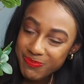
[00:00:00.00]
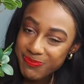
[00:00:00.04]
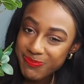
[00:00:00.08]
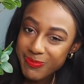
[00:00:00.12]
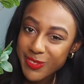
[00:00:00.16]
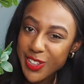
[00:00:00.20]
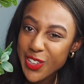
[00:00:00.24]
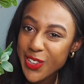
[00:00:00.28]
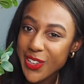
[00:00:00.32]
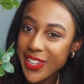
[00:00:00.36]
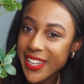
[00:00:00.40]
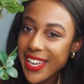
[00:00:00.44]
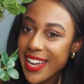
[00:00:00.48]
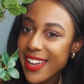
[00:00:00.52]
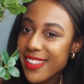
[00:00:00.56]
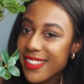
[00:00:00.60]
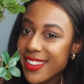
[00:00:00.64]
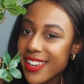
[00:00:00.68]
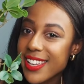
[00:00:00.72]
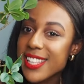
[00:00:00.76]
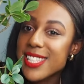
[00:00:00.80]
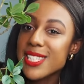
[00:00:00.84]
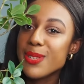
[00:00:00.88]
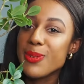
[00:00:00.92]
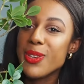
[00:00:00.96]
looking at
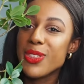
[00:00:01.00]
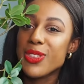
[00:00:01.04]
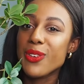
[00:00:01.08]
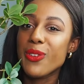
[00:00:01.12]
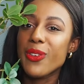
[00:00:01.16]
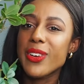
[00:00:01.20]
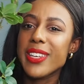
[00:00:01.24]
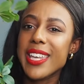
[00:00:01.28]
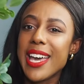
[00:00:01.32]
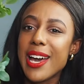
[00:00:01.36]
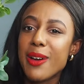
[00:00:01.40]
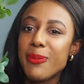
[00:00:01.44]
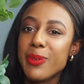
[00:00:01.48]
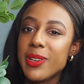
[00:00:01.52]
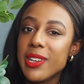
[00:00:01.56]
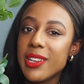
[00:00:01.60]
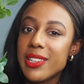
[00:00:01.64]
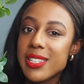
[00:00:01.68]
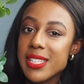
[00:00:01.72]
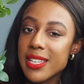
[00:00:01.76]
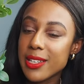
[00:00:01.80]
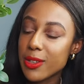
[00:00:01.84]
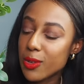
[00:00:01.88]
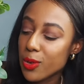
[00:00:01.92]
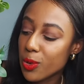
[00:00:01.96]
this, so we thought, yeah, we need
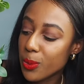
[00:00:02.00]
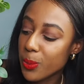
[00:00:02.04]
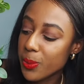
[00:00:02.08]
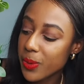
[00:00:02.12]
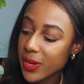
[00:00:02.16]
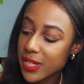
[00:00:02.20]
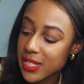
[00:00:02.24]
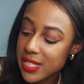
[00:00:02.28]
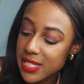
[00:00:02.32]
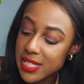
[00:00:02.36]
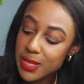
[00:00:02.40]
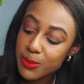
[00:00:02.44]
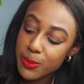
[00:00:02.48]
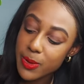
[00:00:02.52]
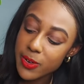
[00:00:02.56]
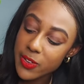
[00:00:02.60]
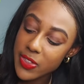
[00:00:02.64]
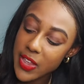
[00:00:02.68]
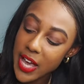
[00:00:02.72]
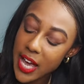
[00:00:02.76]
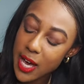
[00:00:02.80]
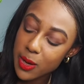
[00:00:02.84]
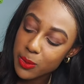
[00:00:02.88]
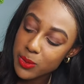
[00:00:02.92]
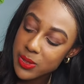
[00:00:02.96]
to incorporate it somewhere in the
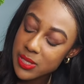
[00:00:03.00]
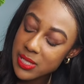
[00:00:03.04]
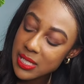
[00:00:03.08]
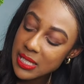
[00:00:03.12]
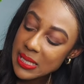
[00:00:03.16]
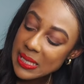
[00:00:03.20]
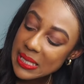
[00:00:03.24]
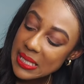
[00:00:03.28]
house.